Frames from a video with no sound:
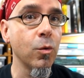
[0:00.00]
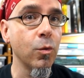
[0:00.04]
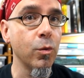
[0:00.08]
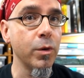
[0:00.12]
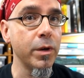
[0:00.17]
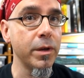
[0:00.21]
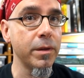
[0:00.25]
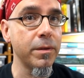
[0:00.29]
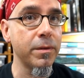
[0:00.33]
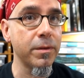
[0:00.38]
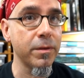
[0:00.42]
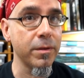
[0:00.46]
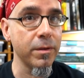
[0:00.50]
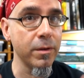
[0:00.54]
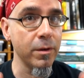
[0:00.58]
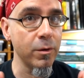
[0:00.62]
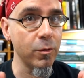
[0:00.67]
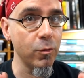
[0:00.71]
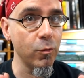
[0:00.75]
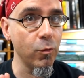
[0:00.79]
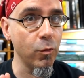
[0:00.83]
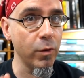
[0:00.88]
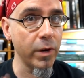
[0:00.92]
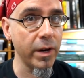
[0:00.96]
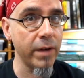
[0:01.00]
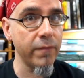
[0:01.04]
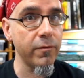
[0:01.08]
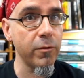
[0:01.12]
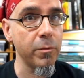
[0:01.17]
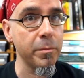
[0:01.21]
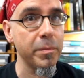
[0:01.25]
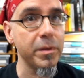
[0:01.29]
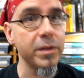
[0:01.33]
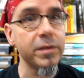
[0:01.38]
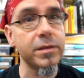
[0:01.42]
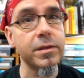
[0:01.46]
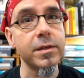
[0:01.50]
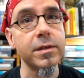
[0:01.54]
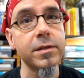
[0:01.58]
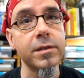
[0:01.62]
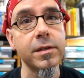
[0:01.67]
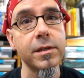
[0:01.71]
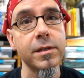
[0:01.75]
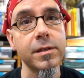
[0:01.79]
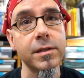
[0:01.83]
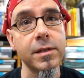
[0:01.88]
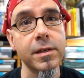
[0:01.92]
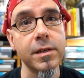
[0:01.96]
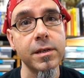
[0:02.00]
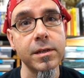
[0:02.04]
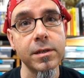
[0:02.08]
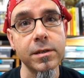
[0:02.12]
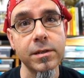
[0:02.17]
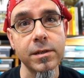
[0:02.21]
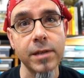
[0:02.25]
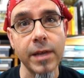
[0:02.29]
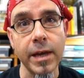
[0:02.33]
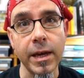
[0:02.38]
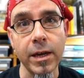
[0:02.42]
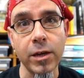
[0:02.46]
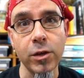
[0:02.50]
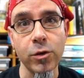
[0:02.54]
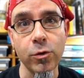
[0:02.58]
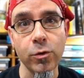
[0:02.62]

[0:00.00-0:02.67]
with whatever businesses it is that